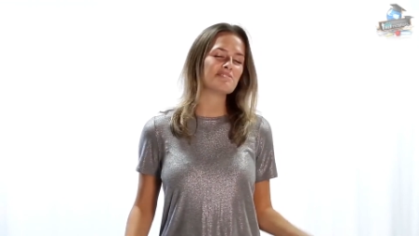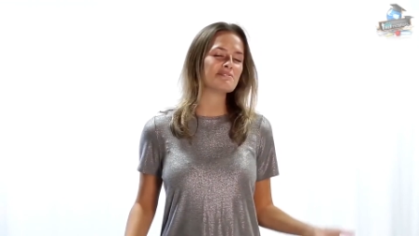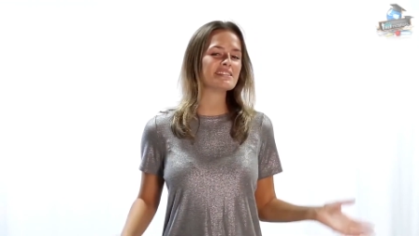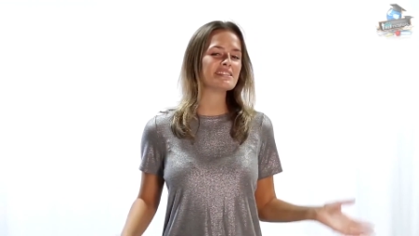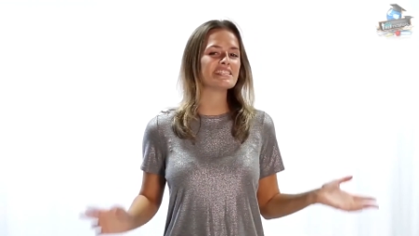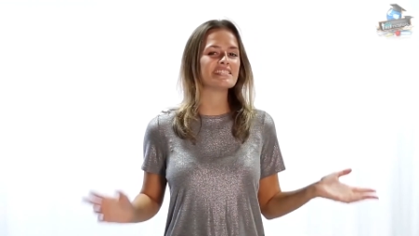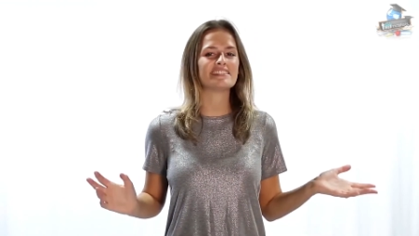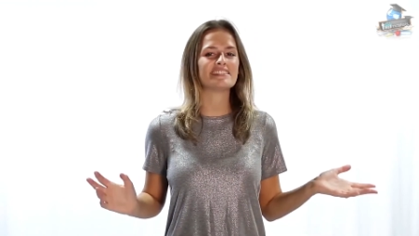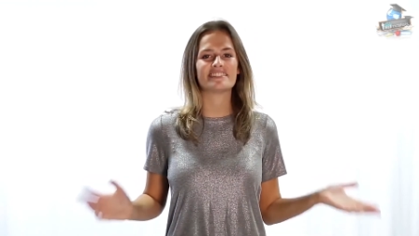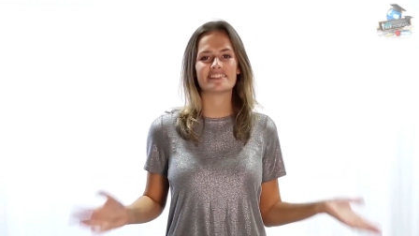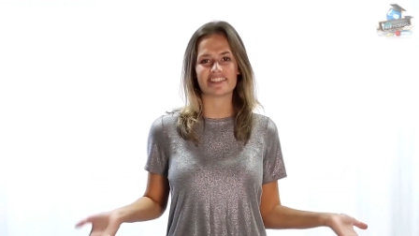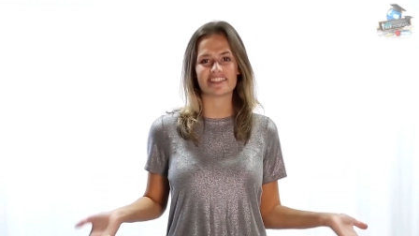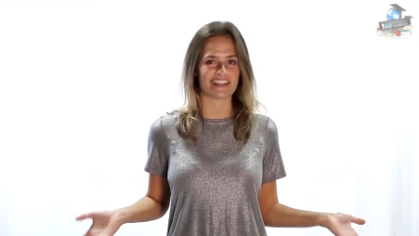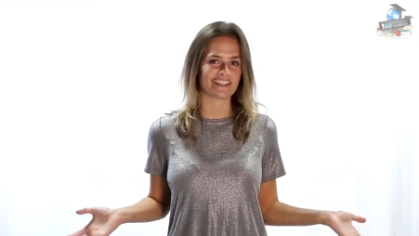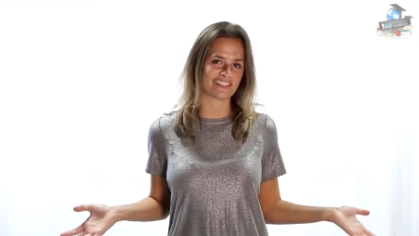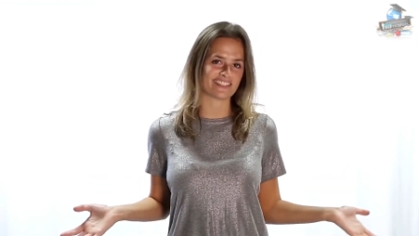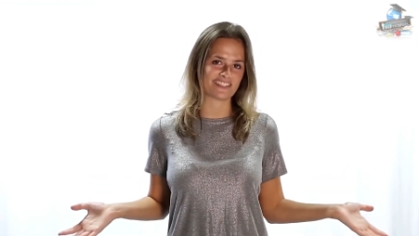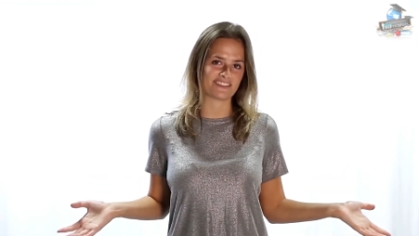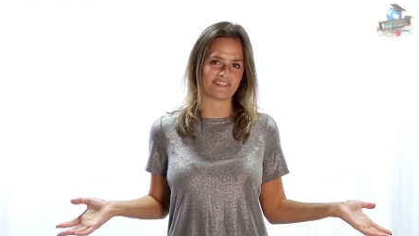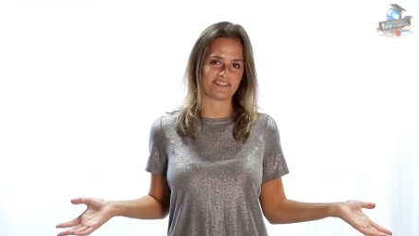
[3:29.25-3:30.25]
which is
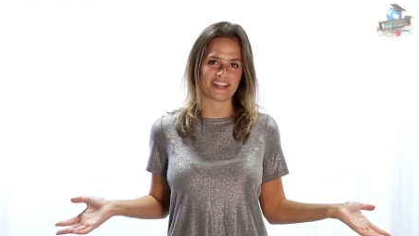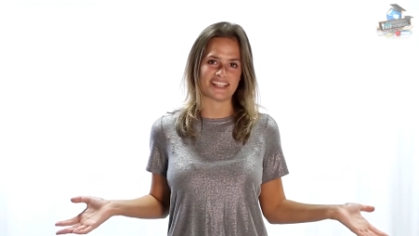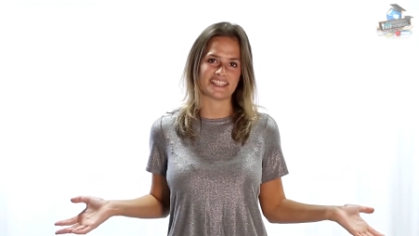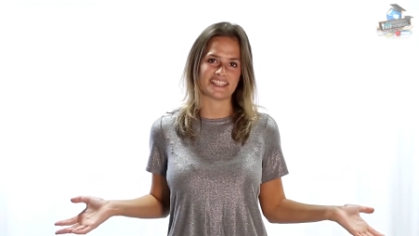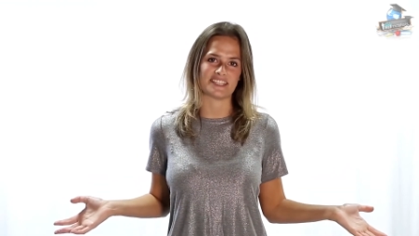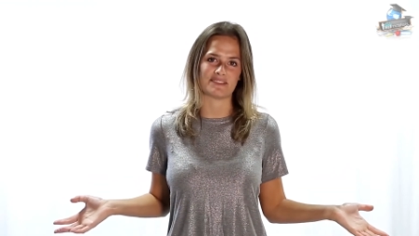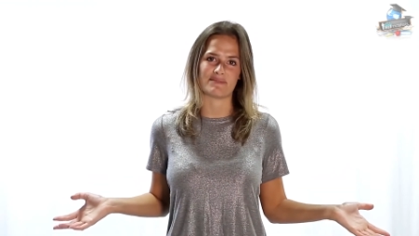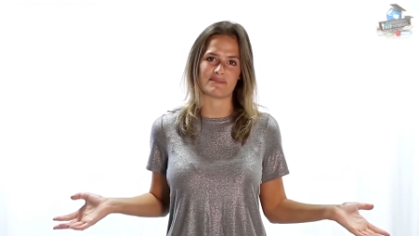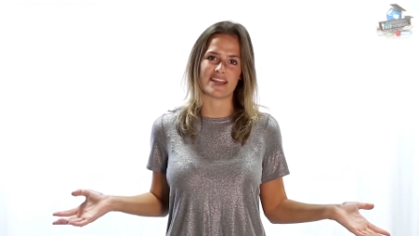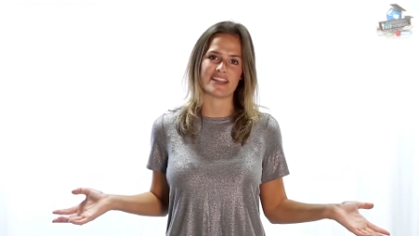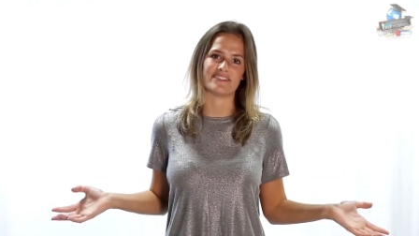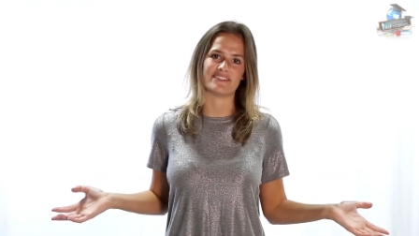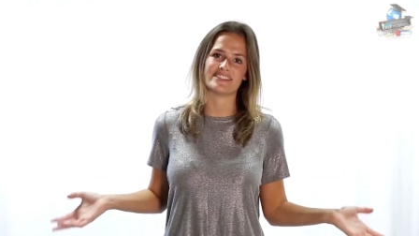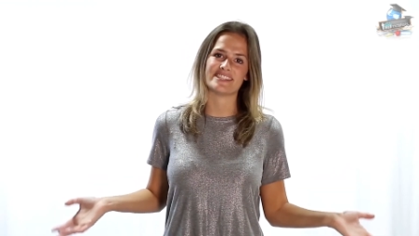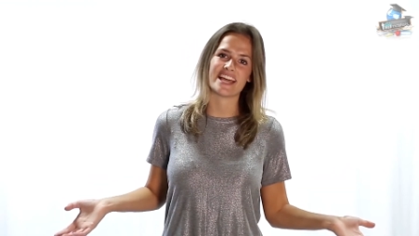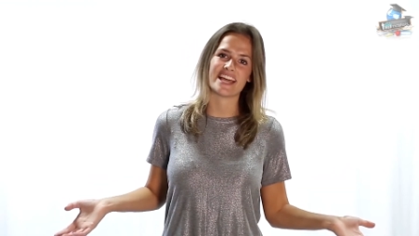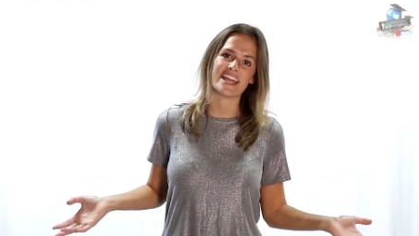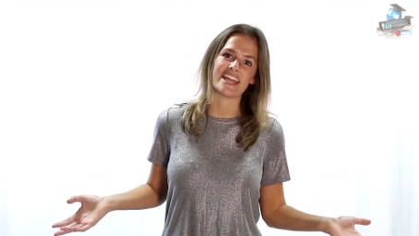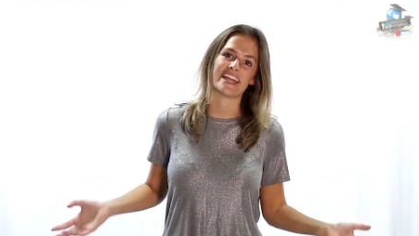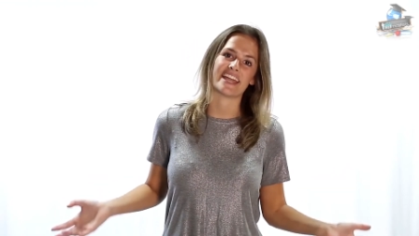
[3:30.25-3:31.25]
just a fancy way of
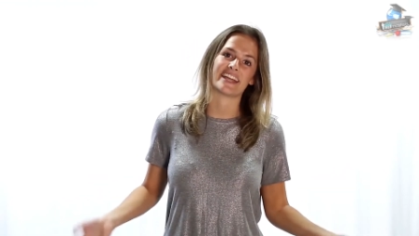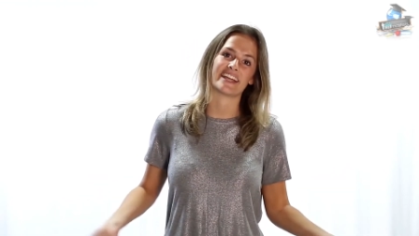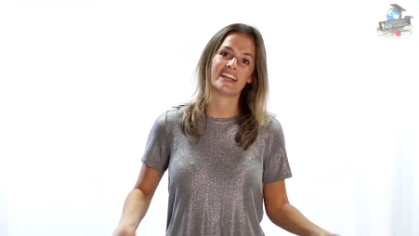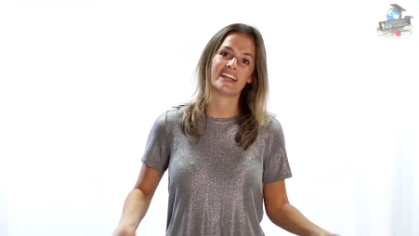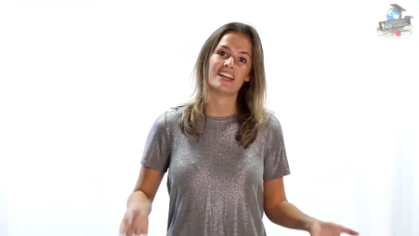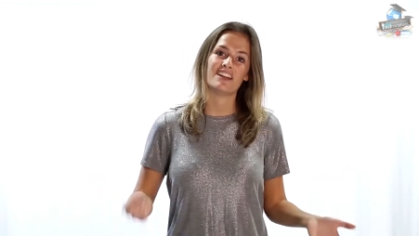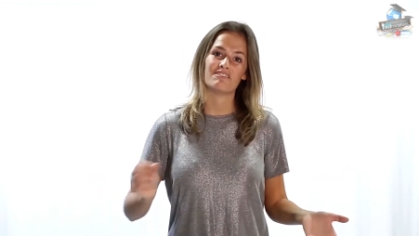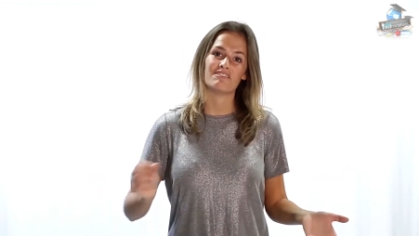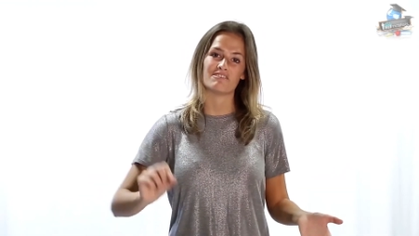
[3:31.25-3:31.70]
saying